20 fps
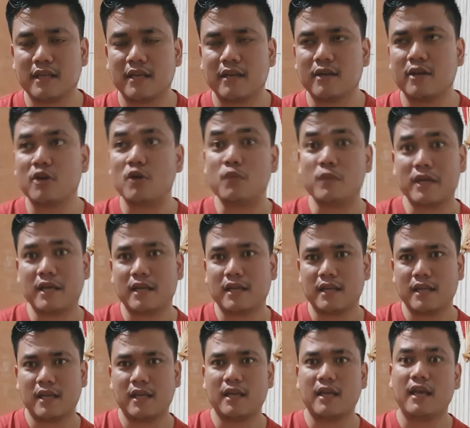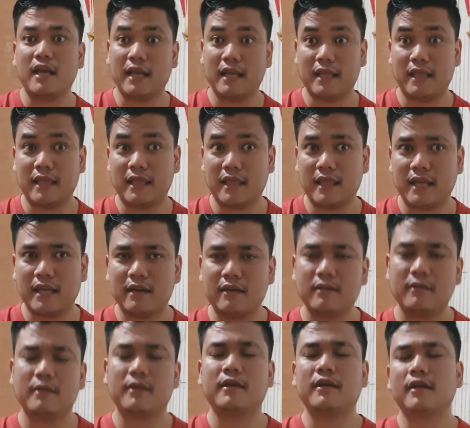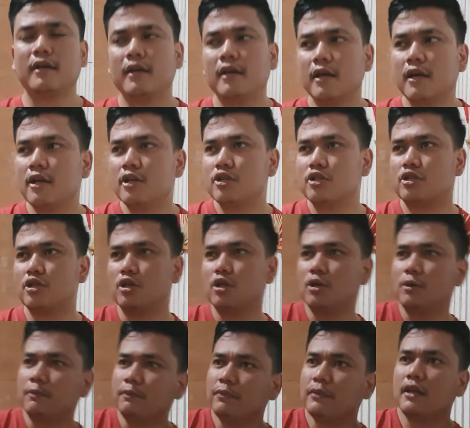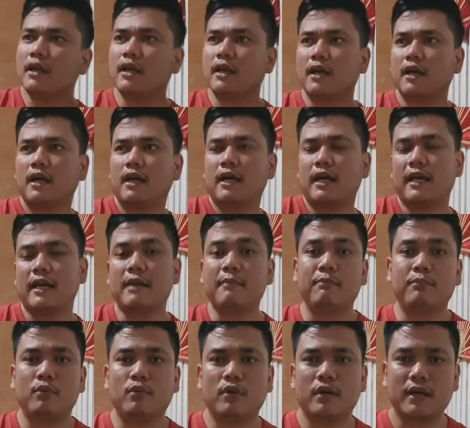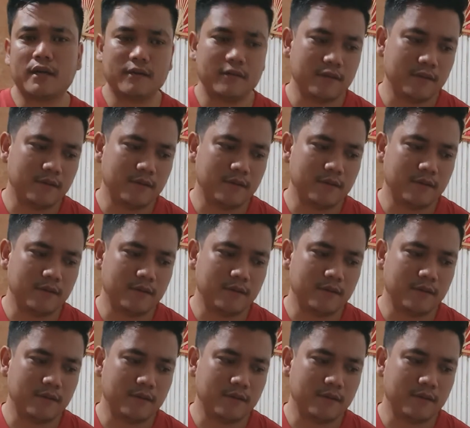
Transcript: on a weekday and thin. And I'm bored.